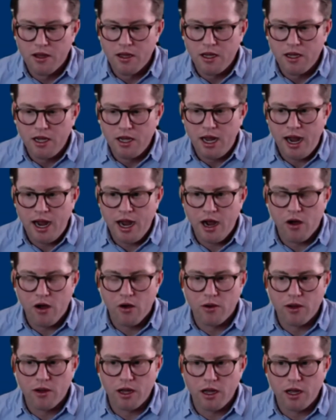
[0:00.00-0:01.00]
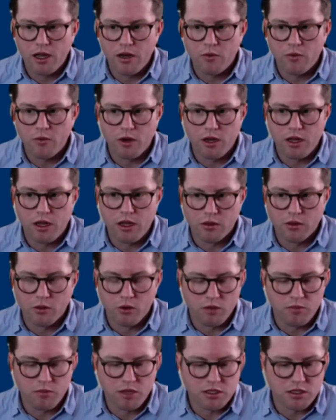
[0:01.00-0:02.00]
How, and
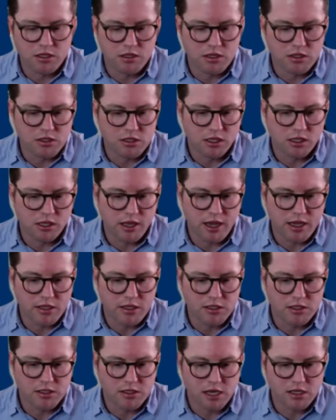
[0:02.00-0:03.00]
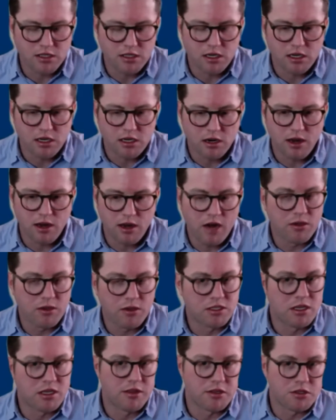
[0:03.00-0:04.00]
Lauren mentioned this in the last session here, how do we
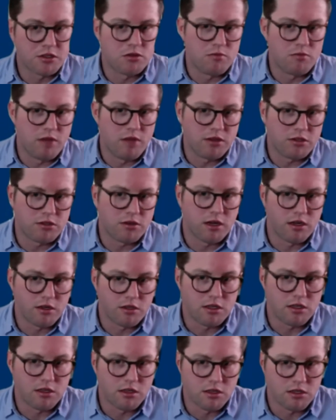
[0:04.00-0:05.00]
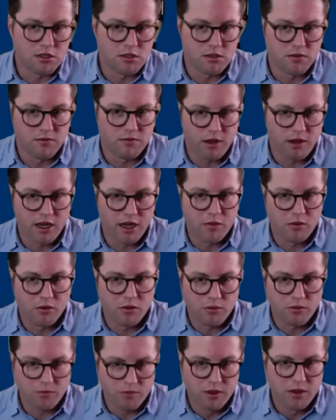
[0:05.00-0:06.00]
sell this to administrators? This is a
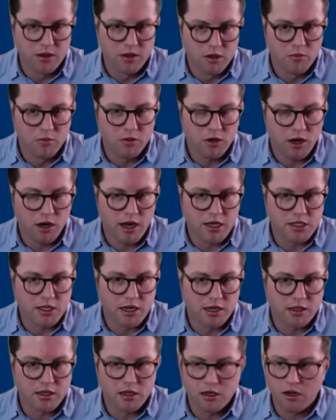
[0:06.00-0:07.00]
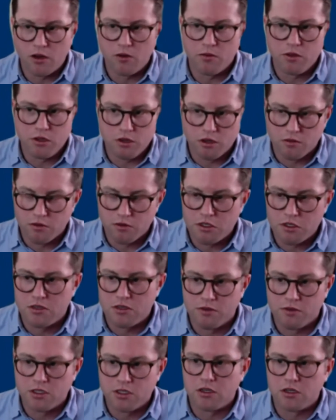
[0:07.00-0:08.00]
viable project. You know, the University of
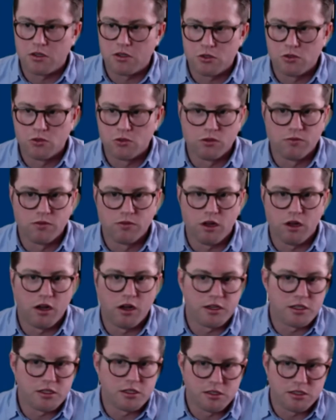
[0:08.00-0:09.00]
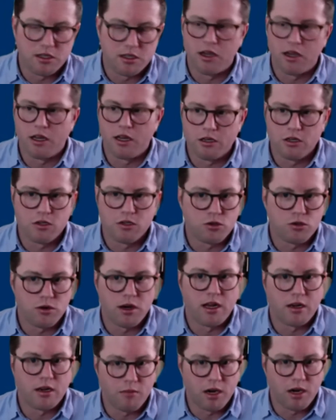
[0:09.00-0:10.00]
Virginia School of Law is designed to
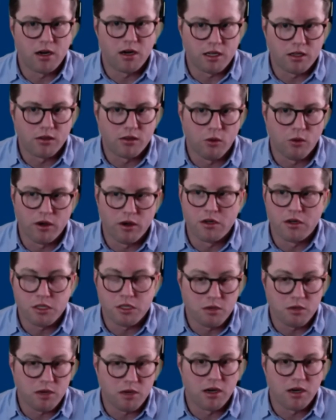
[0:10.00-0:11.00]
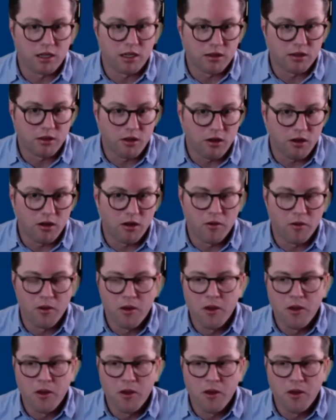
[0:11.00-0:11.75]
train American lawyers in American law.